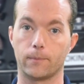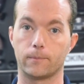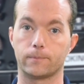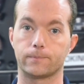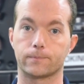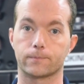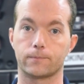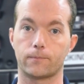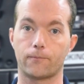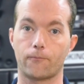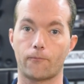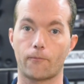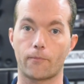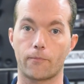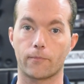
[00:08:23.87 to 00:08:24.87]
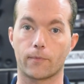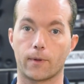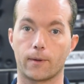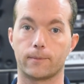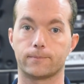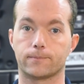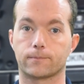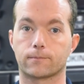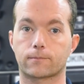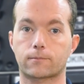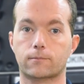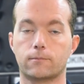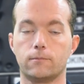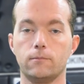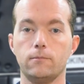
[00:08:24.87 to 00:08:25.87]

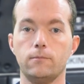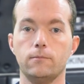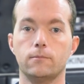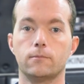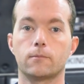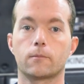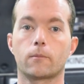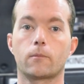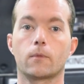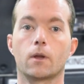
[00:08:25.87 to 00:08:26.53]
(silence)